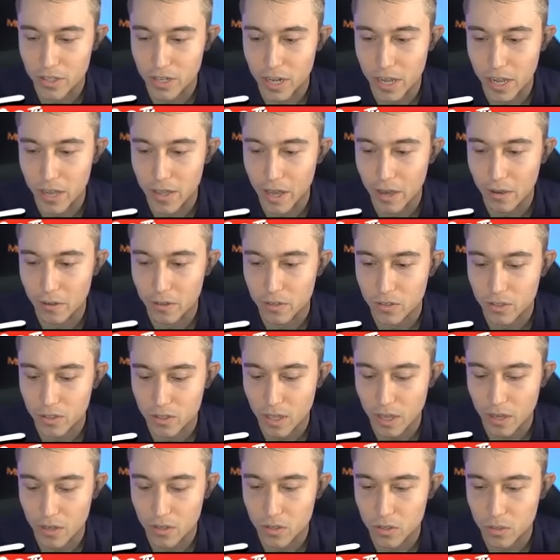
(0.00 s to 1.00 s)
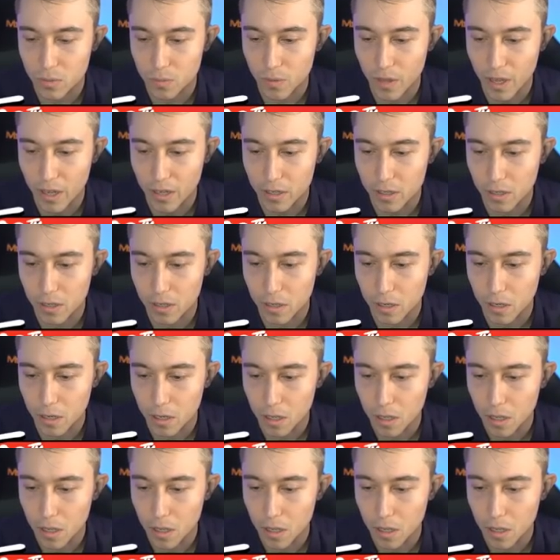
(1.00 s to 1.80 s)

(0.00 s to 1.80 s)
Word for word: today. That was that was not good.